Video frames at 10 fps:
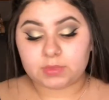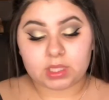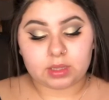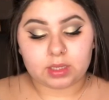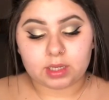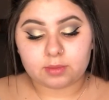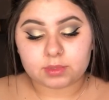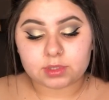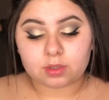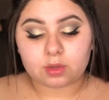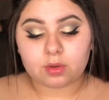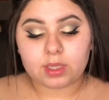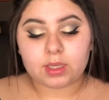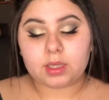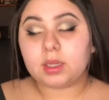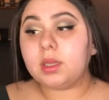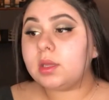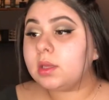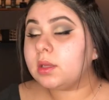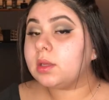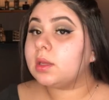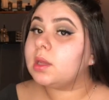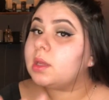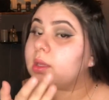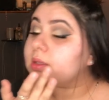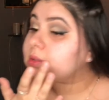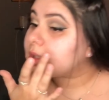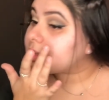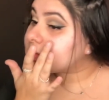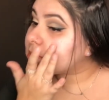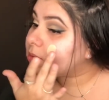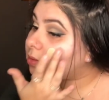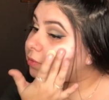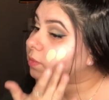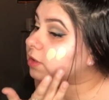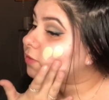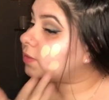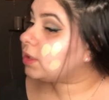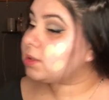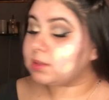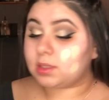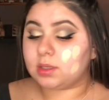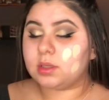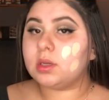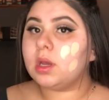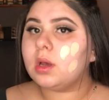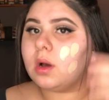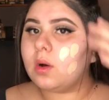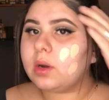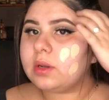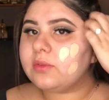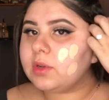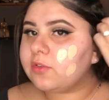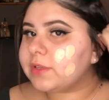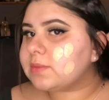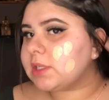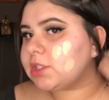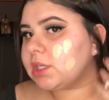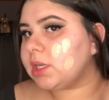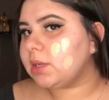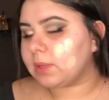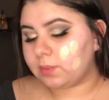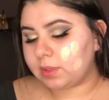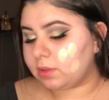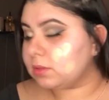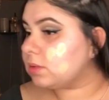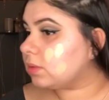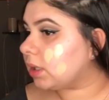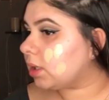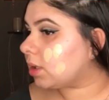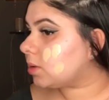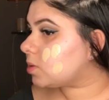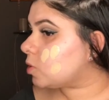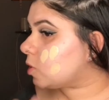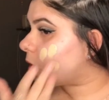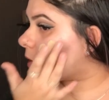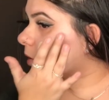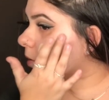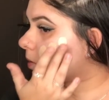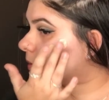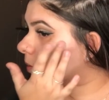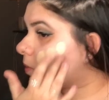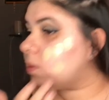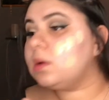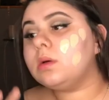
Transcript: And then I'm just going to go ahead and dot this all over my face. Oh, I don't even know if it's my shade. It might be a little too light, guys. Uh-oh.